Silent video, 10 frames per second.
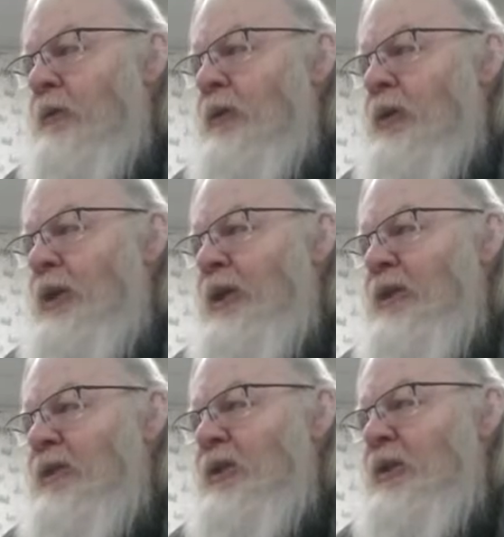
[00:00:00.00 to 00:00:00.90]
There
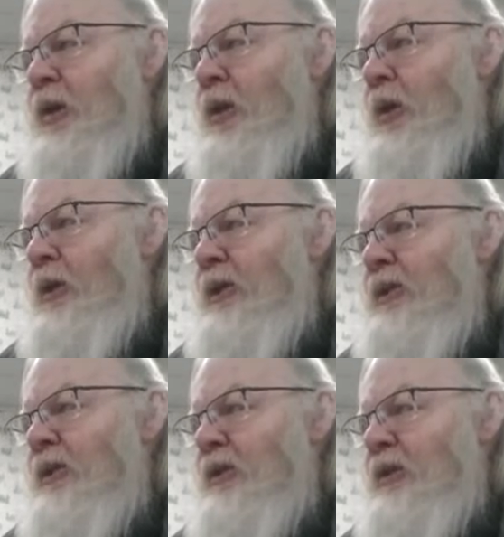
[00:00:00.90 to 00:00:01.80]
is an
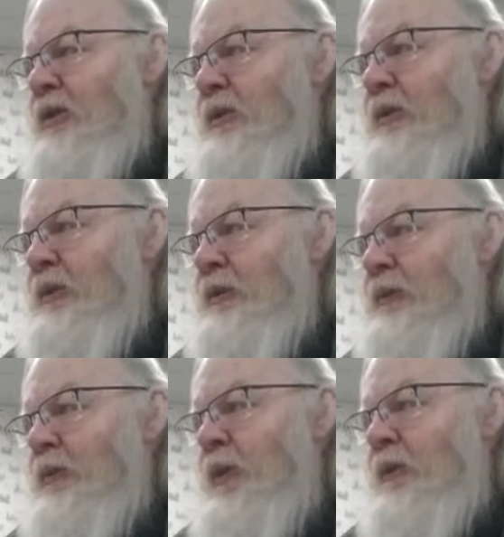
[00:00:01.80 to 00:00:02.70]
artist
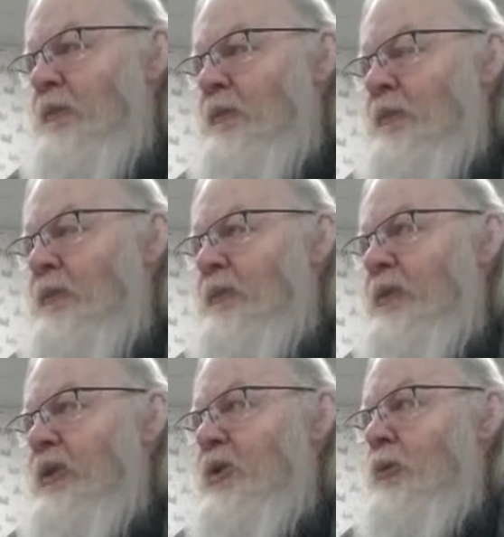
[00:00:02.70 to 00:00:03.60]
from
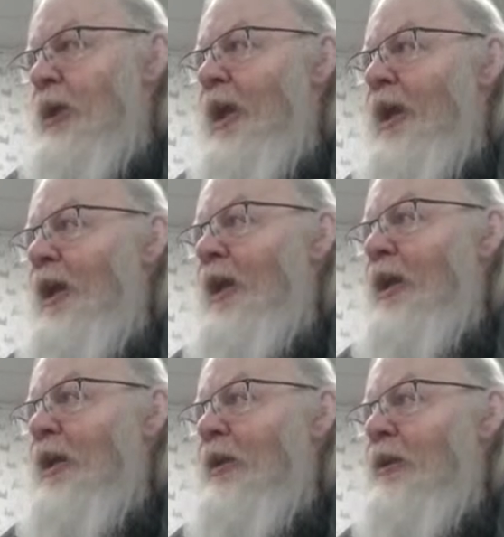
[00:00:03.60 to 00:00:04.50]
the
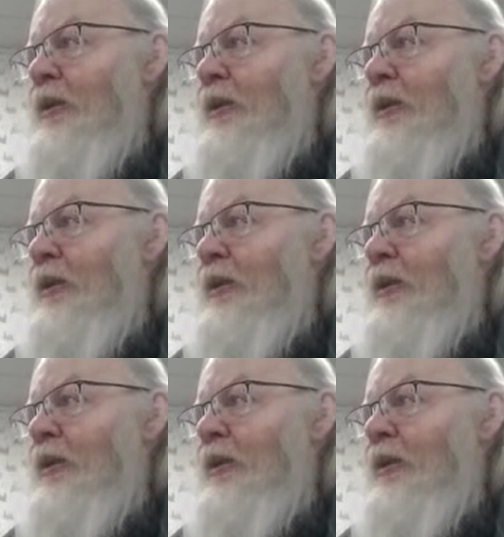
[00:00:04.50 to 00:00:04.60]
UK.